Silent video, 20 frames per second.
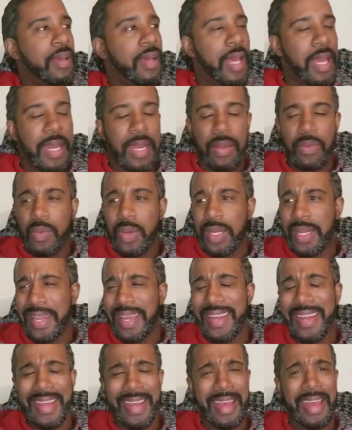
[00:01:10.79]
And then what,
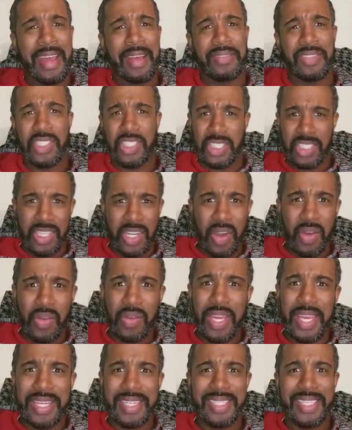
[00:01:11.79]
they didn't have
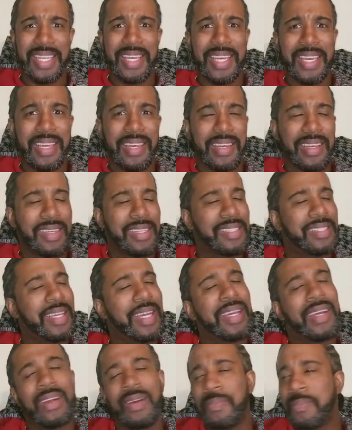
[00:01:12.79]
Stogie T? It's
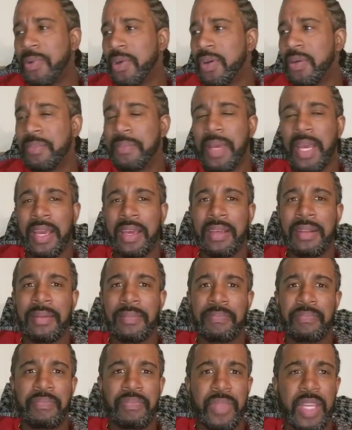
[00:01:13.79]
like, come on, man.
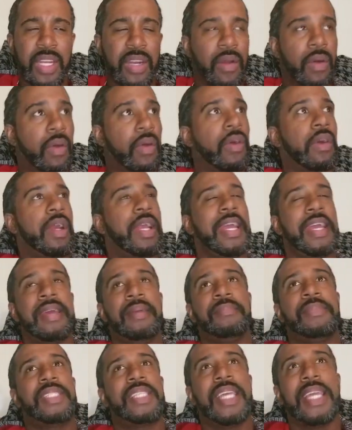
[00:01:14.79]
You know, or
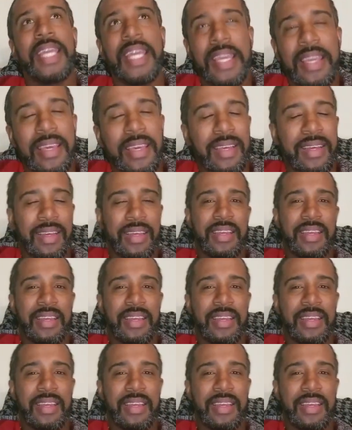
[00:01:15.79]
MT.